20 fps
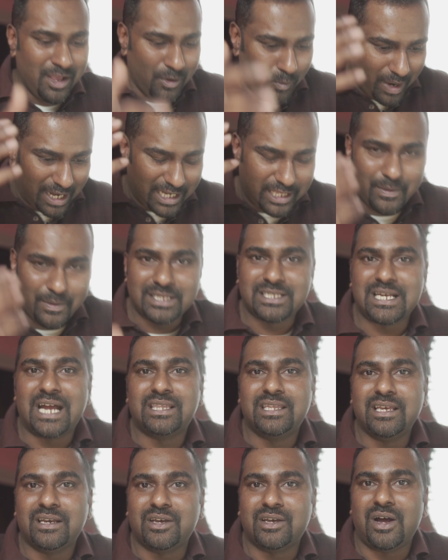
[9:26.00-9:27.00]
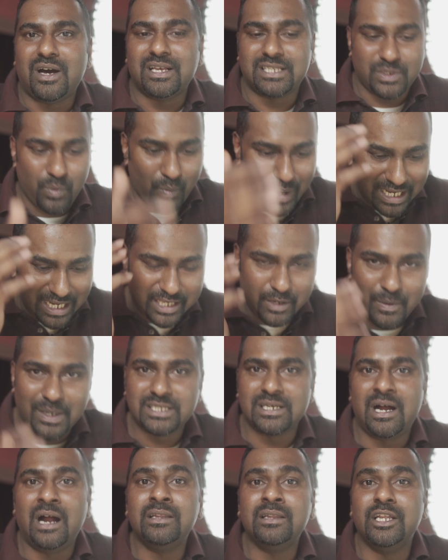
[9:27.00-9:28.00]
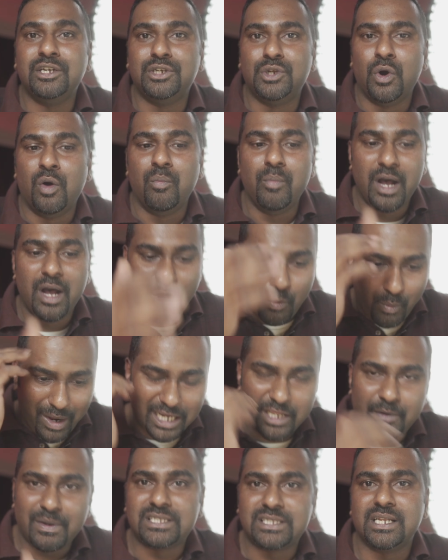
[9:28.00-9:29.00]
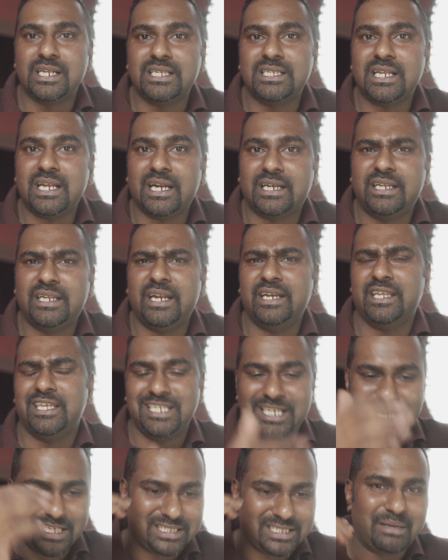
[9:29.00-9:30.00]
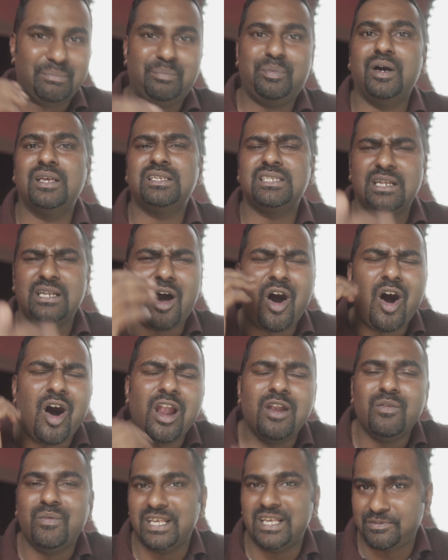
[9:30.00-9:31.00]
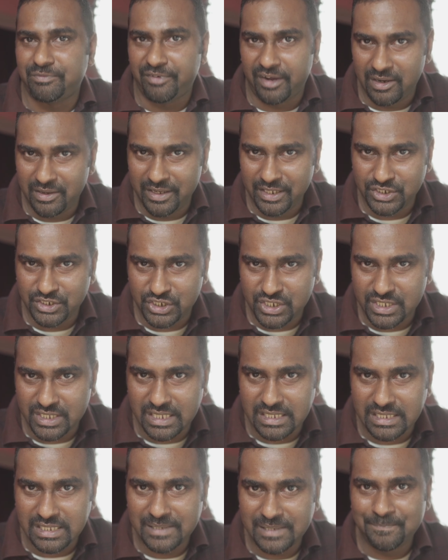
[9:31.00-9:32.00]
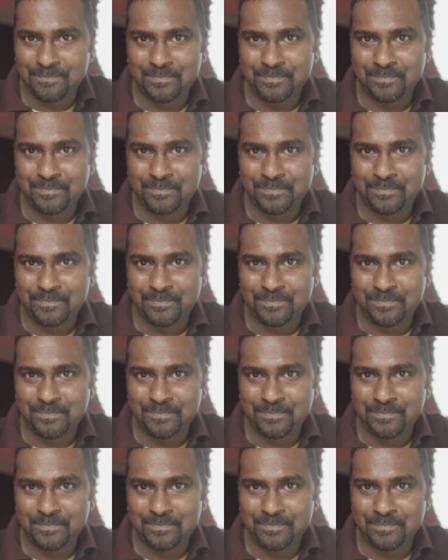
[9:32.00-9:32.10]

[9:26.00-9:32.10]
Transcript: while he was at the cross, while he was on the tomb, while he was resurrected. She is the person always following Jesus